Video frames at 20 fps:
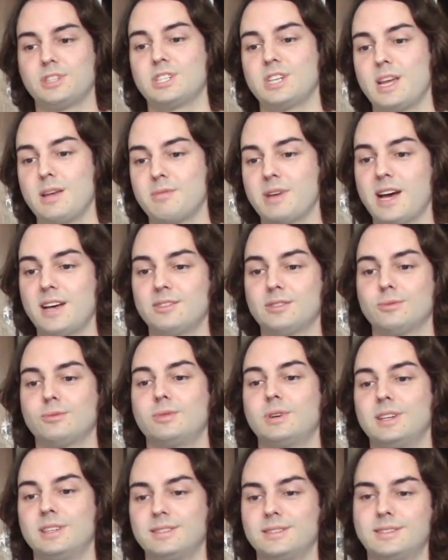shape as it
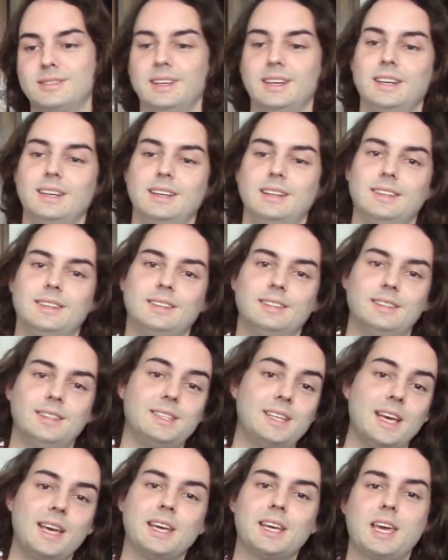was the
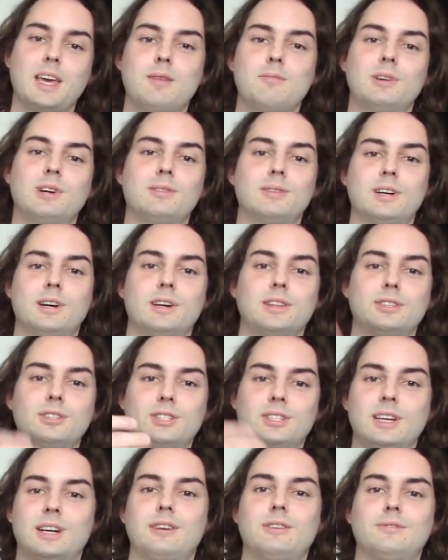day it came out on the
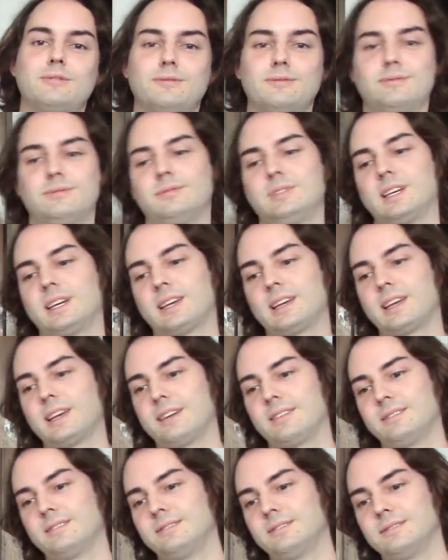shelf. Like,
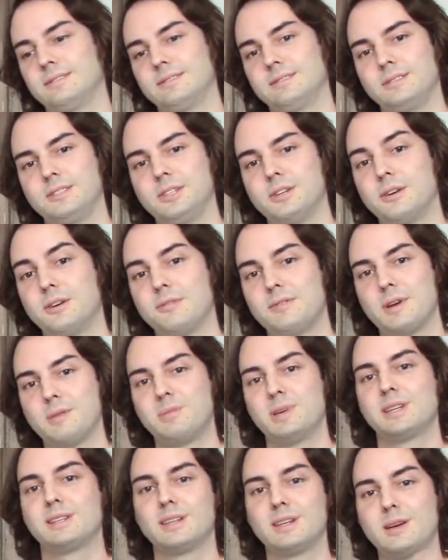you know, if I
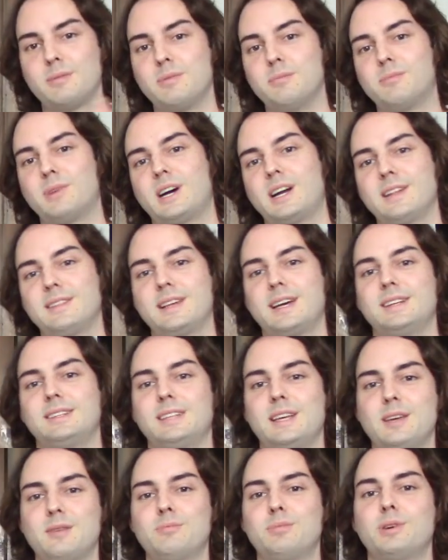picked it up and bought it that
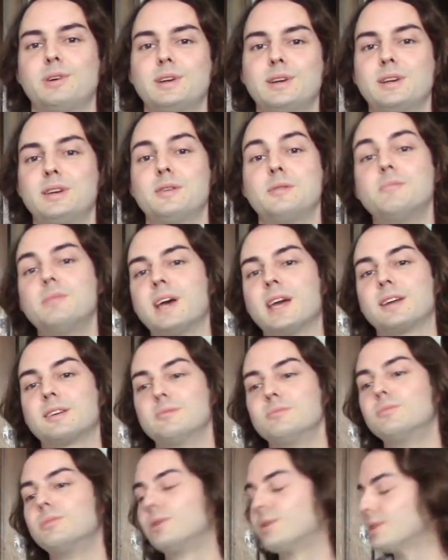day and put it in a bag
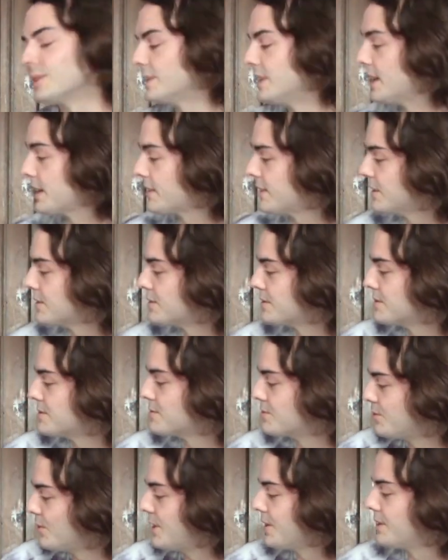and board, like, this is
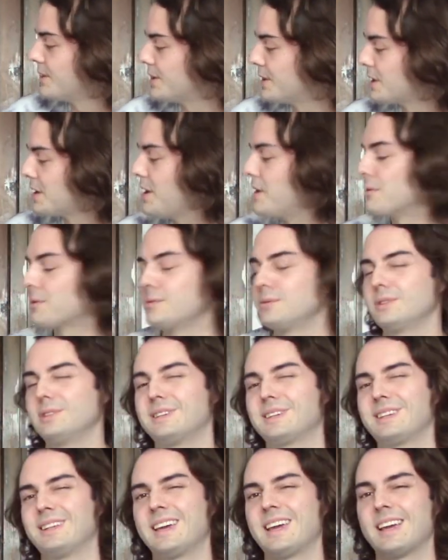what the comic would
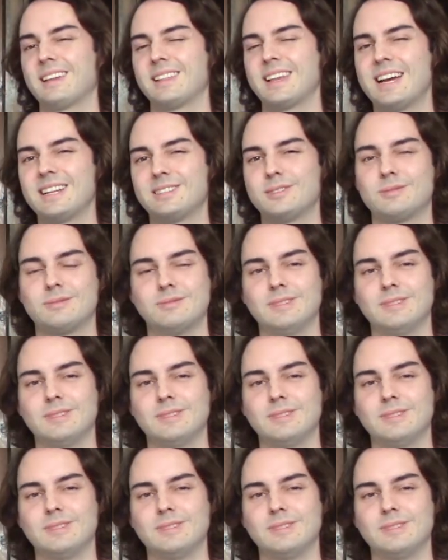look like. That's